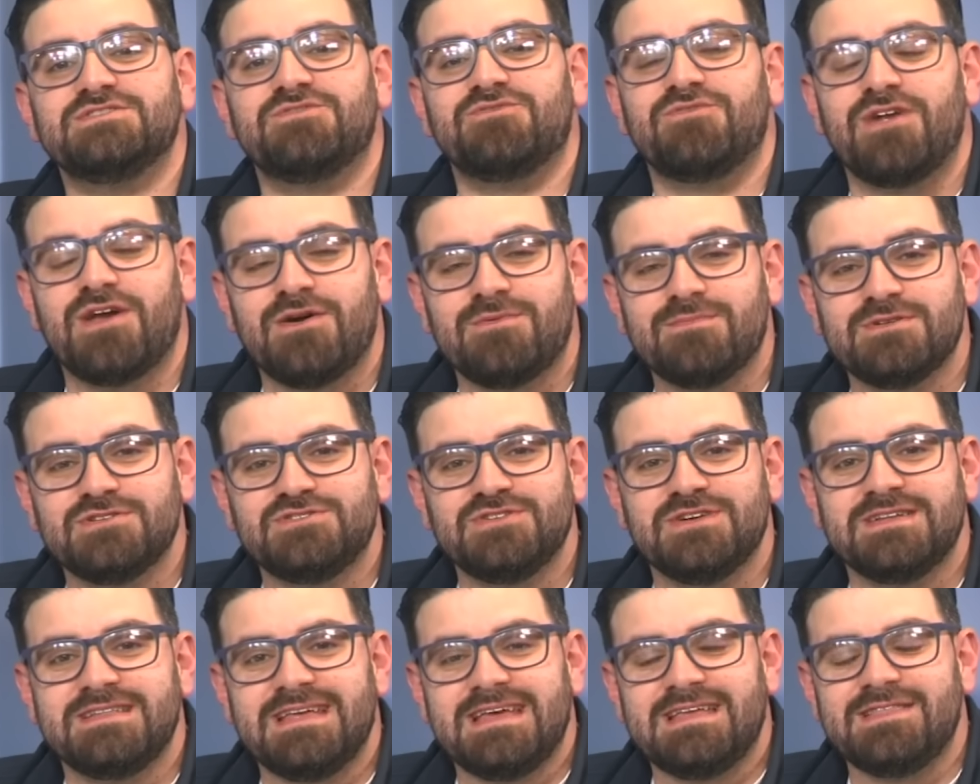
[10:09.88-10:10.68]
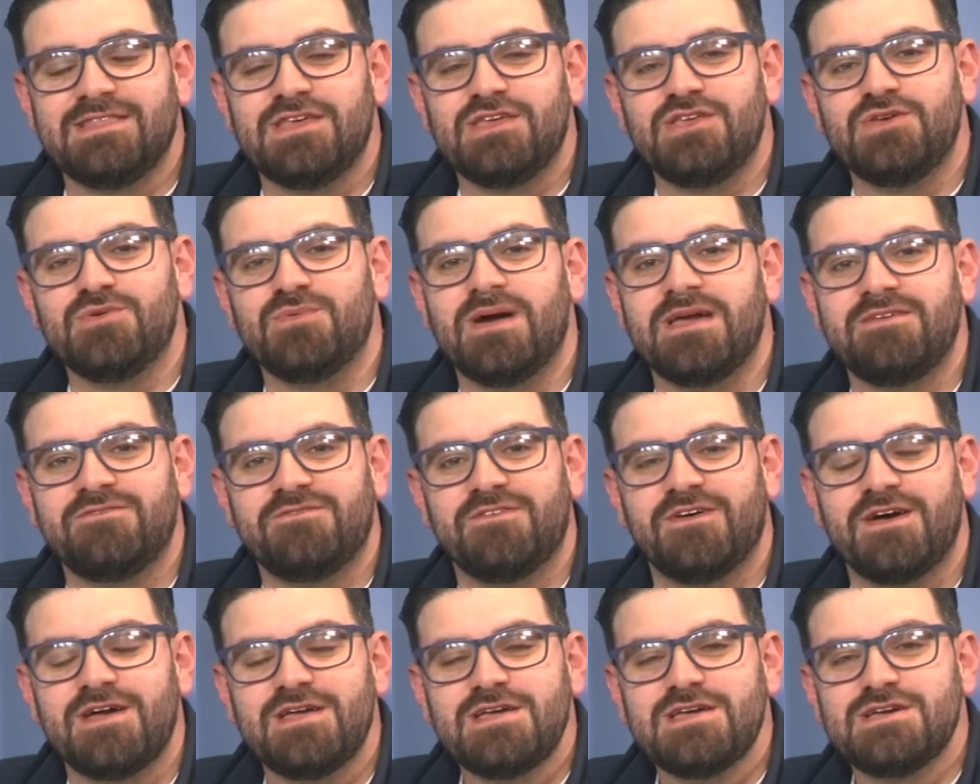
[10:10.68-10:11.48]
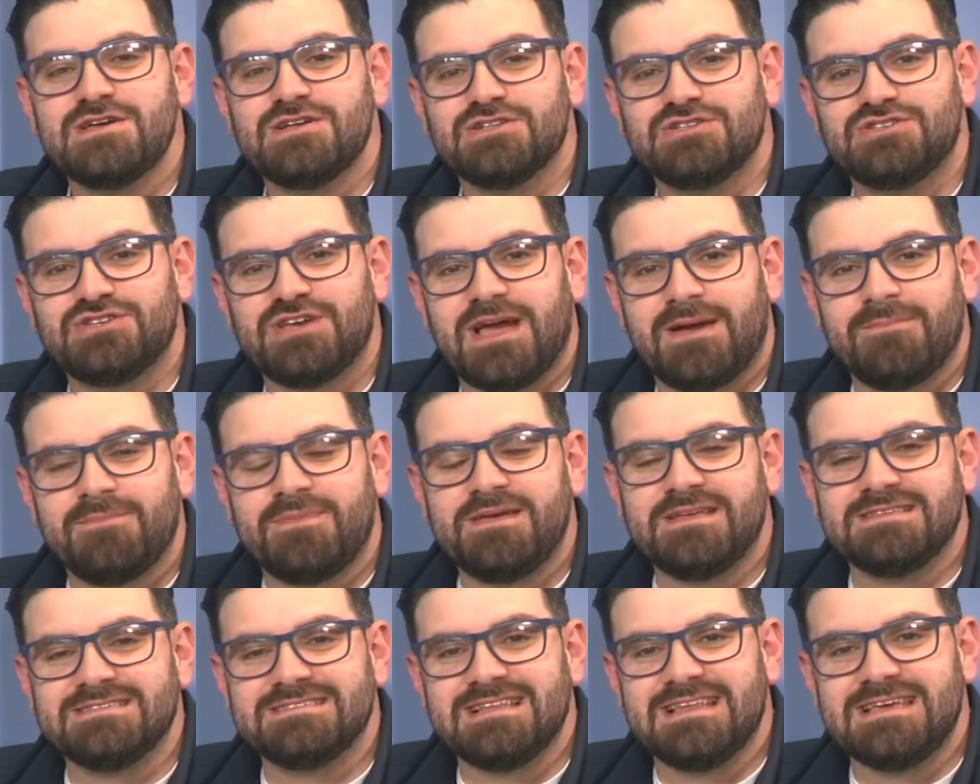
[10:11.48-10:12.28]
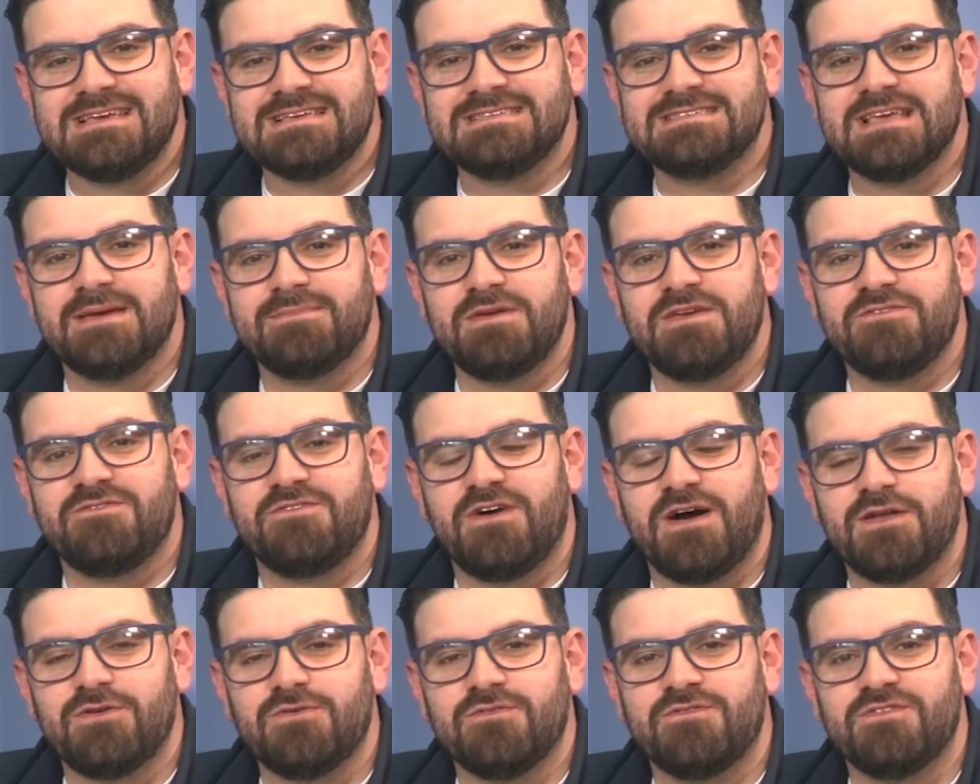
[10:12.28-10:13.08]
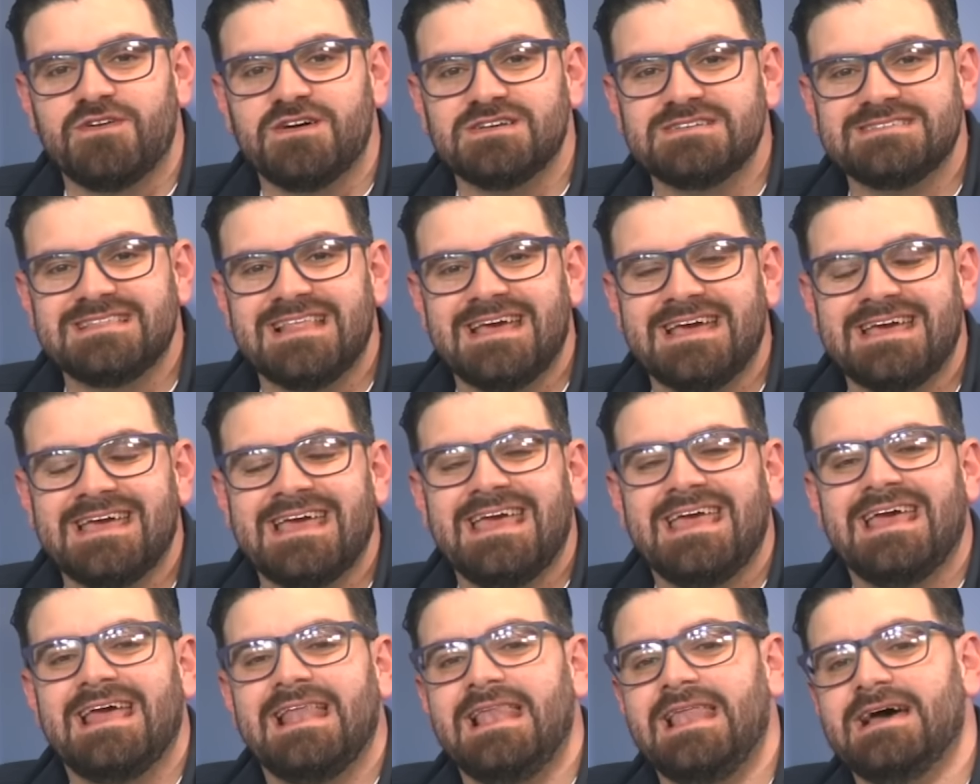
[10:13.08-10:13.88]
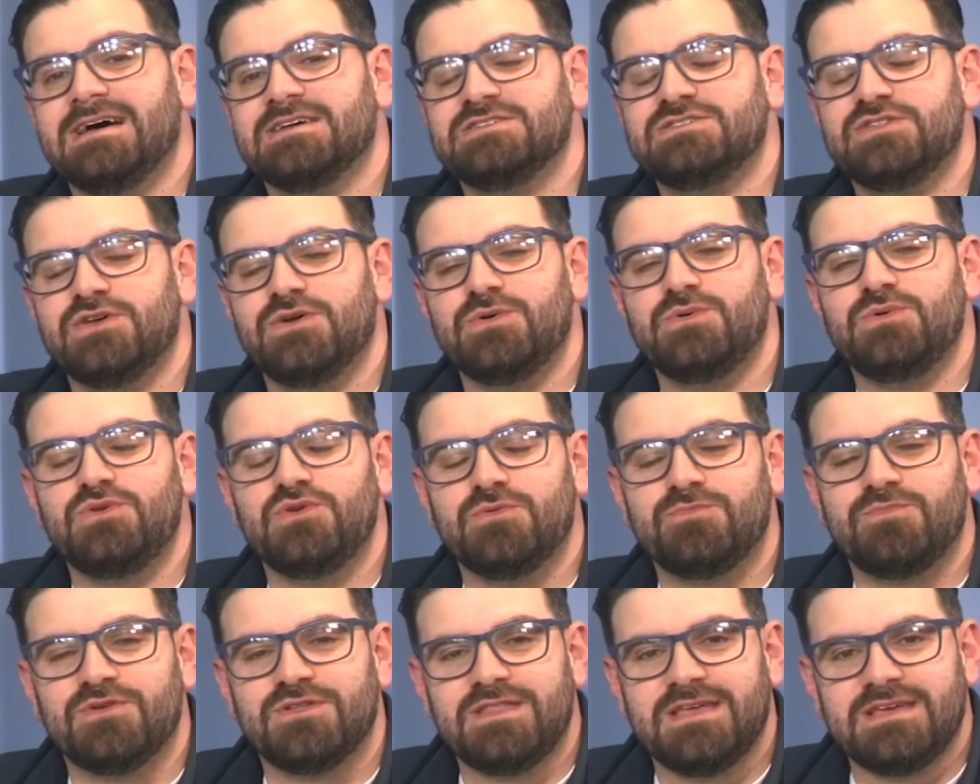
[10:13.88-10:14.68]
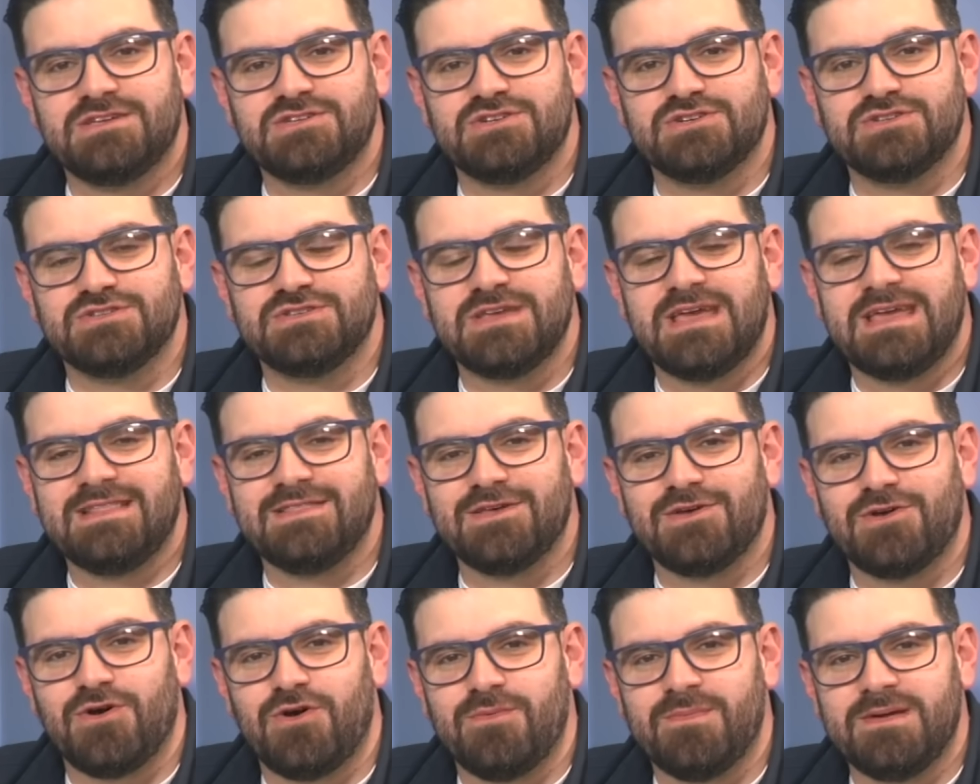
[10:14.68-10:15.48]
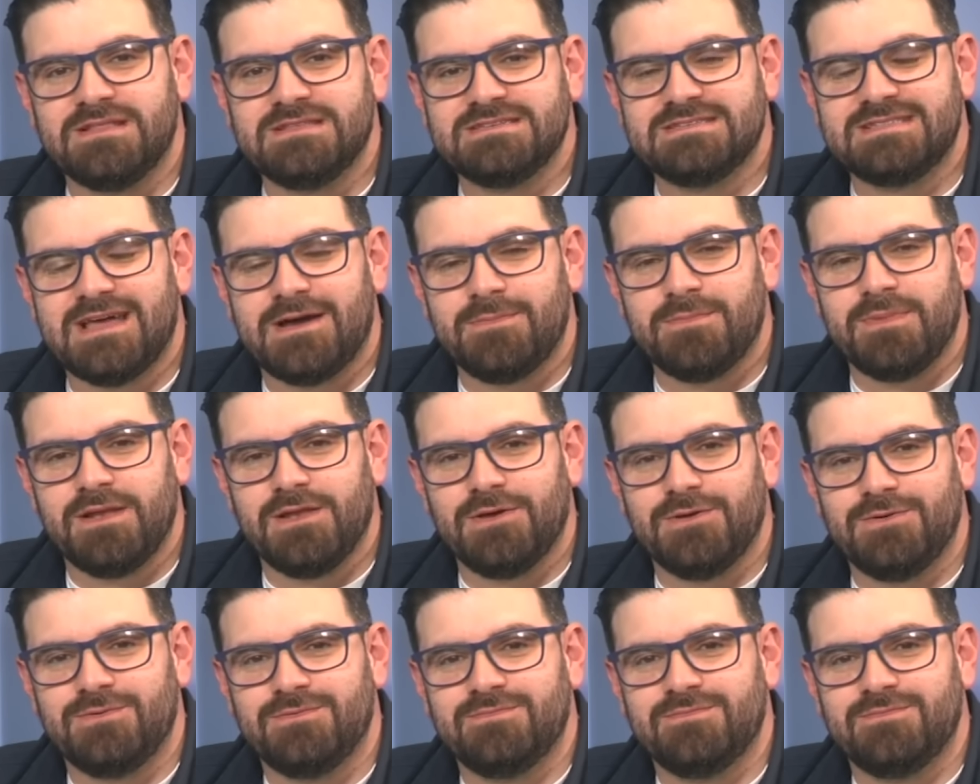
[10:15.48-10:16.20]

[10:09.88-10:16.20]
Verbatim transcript: Real Madrid in the UEFA Champions League semi-final first leg. Let us know your predictions in the comments down below.